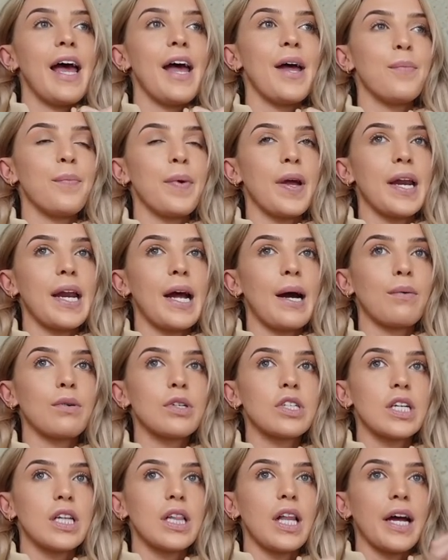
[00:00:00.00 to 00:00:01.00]
and being
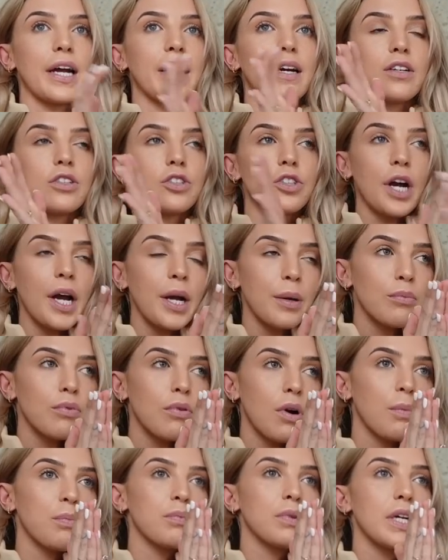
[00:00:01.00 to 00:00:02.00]
able to like train
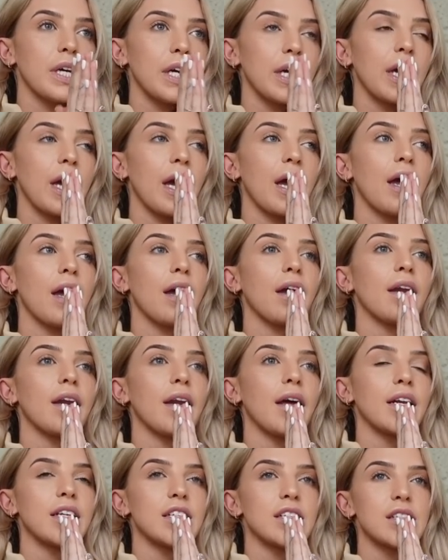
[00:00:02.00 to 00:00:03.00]
properly
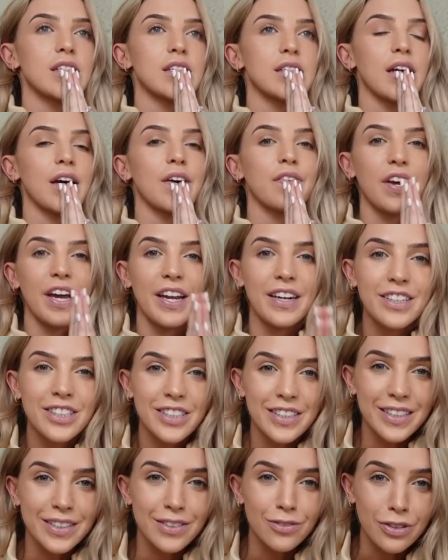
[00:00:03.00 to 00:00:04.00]
again and just have
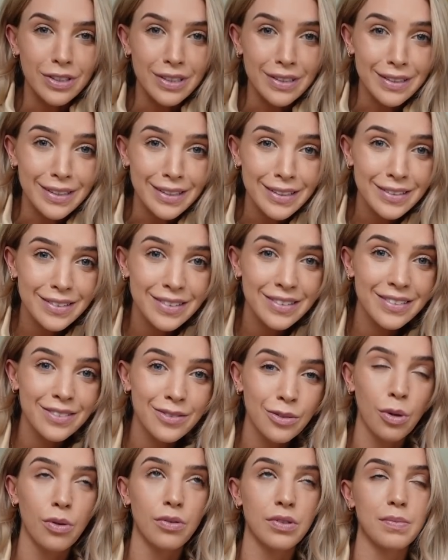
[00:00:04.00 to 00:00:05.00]
energy really.
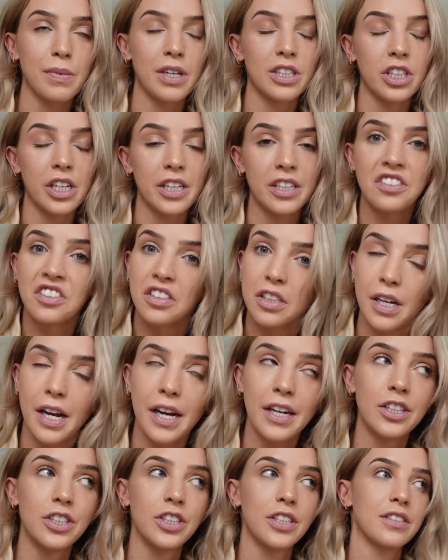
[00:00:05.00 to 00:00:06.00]
Well, as much
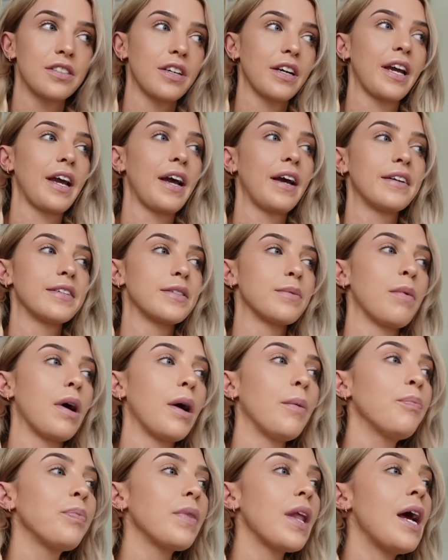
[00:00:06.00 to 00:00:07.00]
energy as I can as a
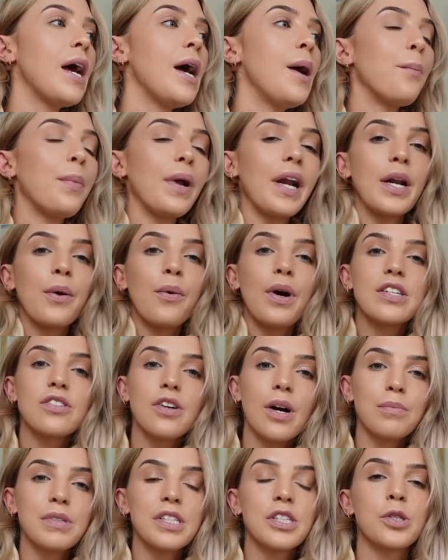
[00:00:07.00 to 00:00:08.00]
mum. But anyways,
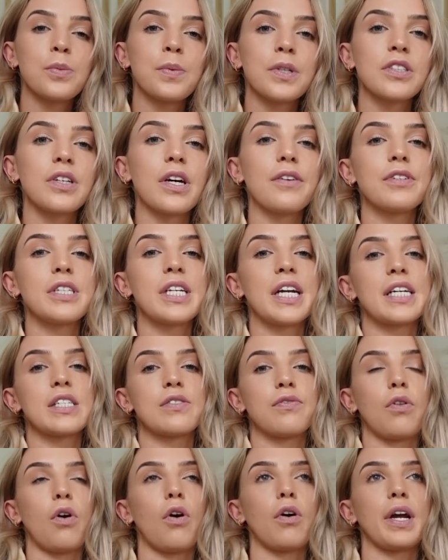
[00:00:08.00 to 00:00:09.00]
I'm just super excited for
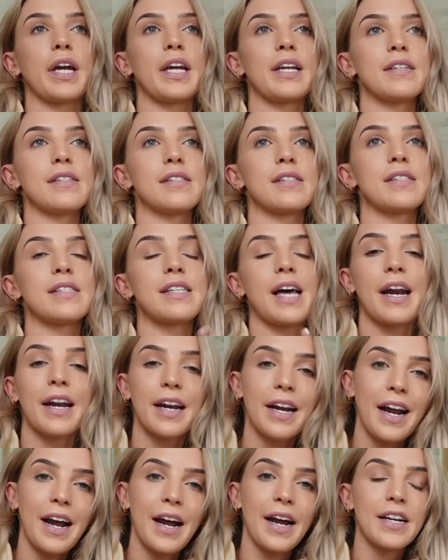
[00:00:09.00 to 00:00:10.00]
today's vlog. It is
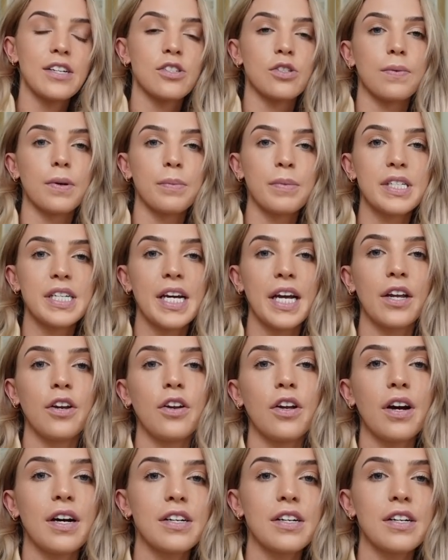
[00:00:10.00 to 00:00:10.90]
Saturday, so I'm gonna be taking you